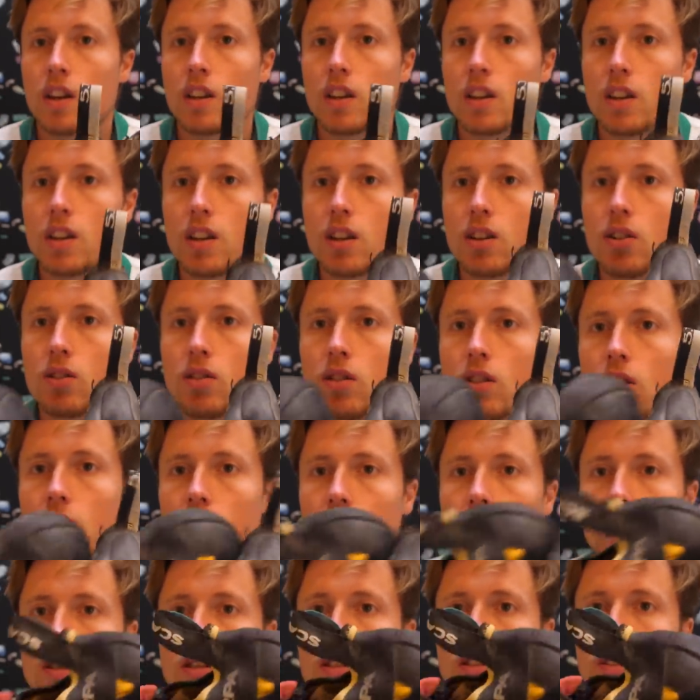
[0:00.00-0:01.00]
Here
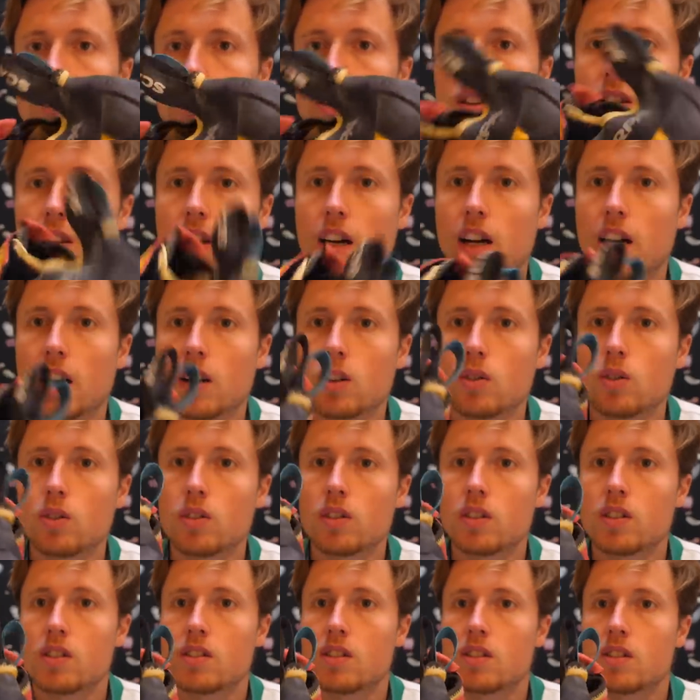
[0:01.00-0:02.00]
on the
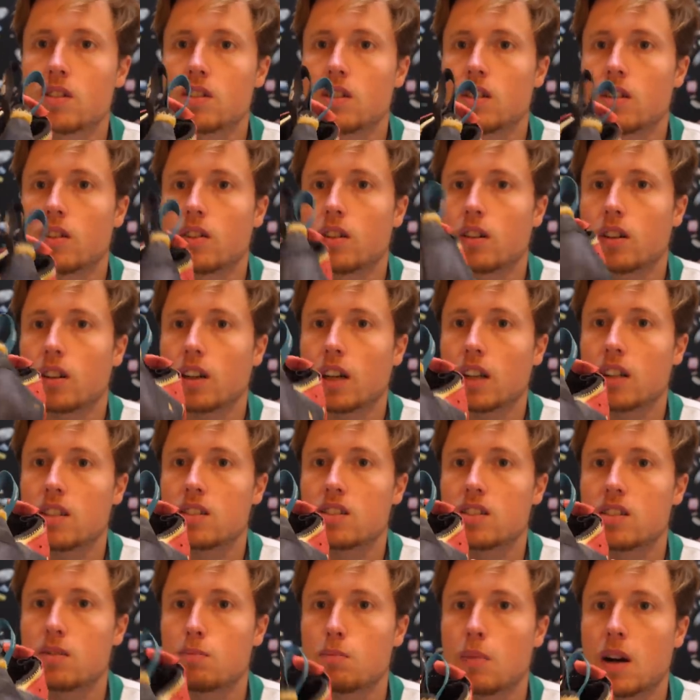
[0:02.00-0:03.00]
Drago, this is kind of
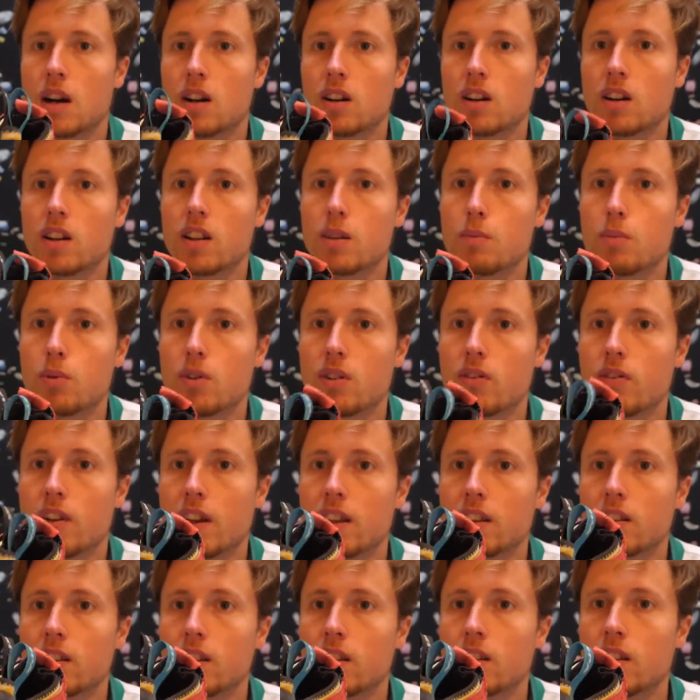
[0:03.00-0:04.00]
smartly
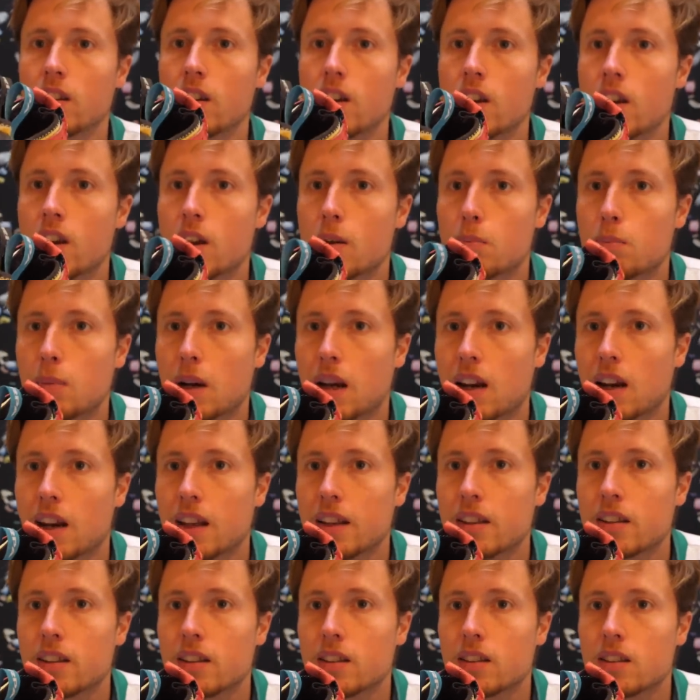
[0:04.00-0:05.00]
prevented by
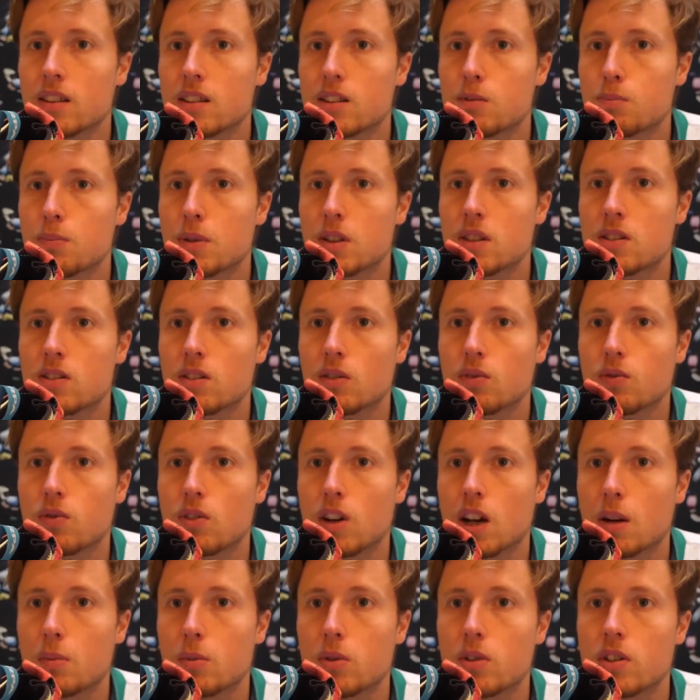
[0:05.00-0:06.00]
letting this piece of
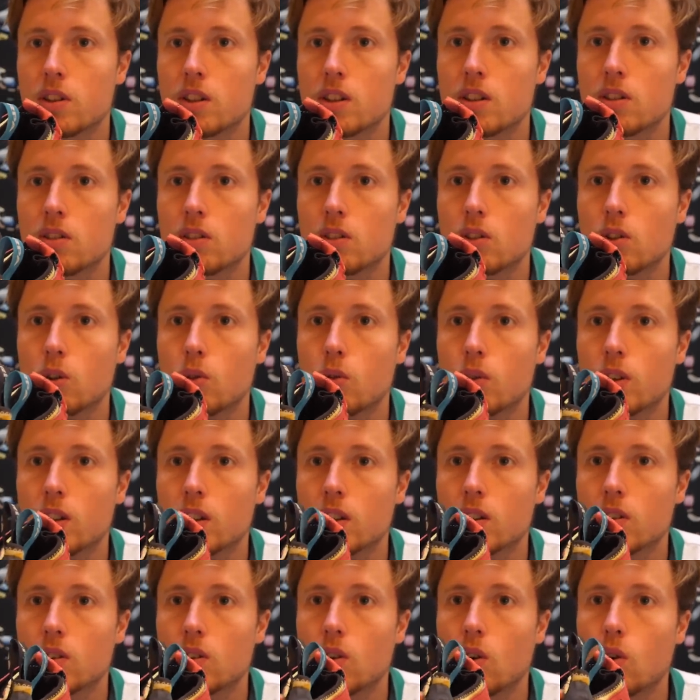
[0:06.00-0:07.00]
rubber here
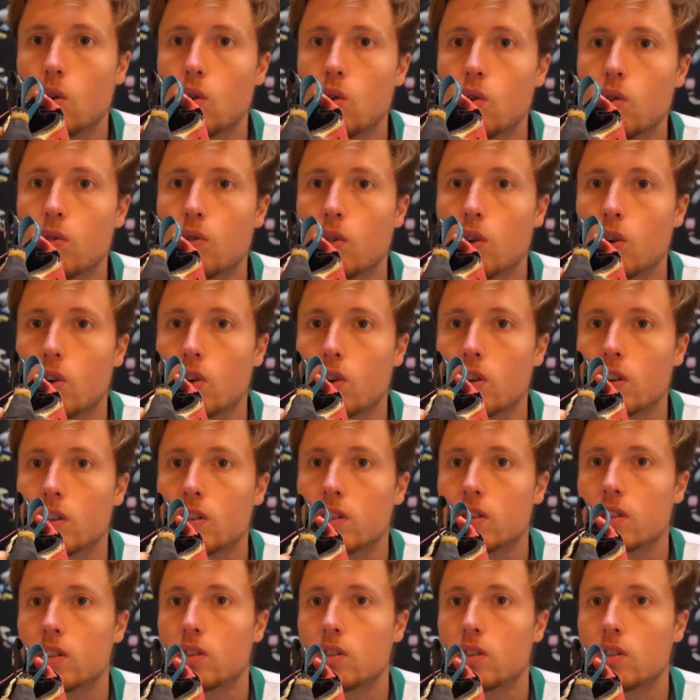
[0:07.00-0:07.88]
going over,